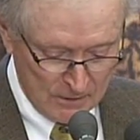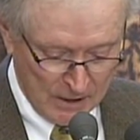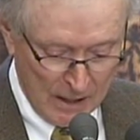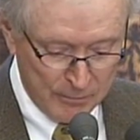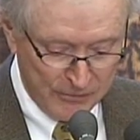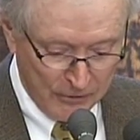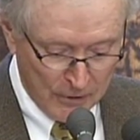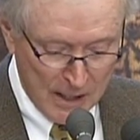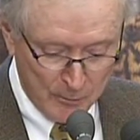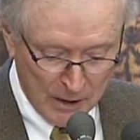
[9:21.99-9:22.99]
Top
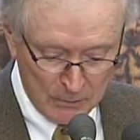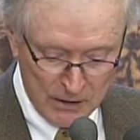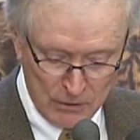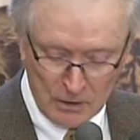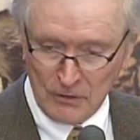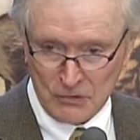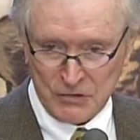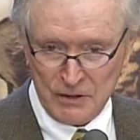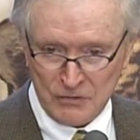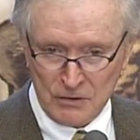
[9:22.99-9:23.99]
30 public
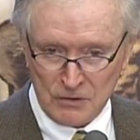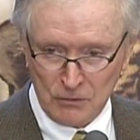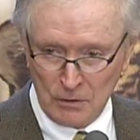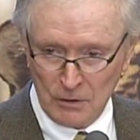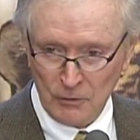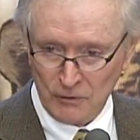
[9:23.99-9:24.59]
universities in total